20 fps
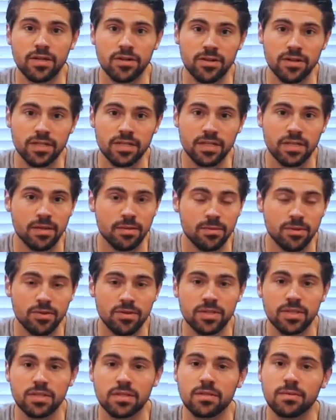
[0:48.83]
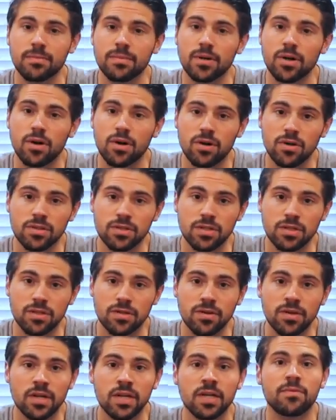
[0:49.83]
increase the immune system, but
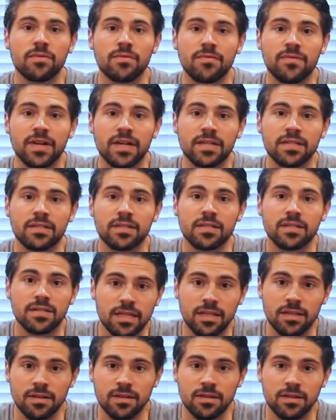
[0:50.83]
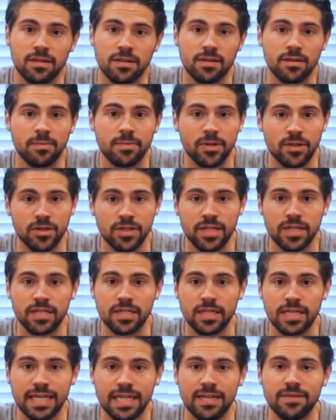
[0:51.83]
also prevent the ability
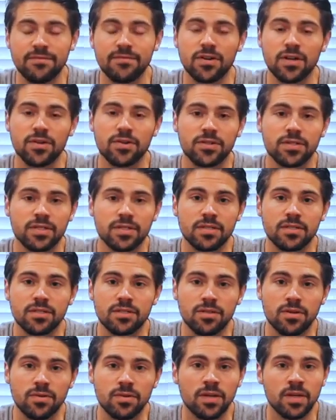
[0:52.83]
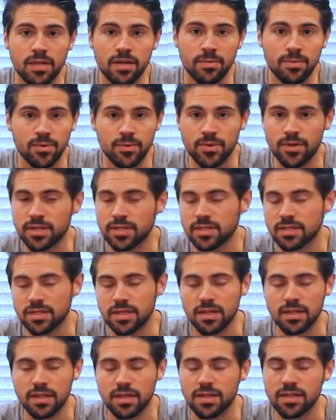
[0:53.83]
to get viruses. So number one,
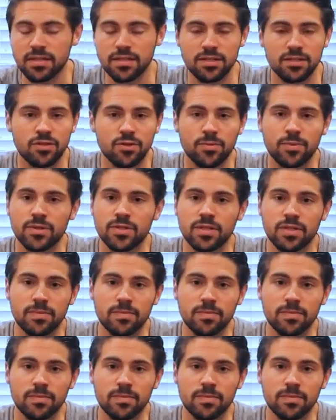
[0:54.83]
sunlight, super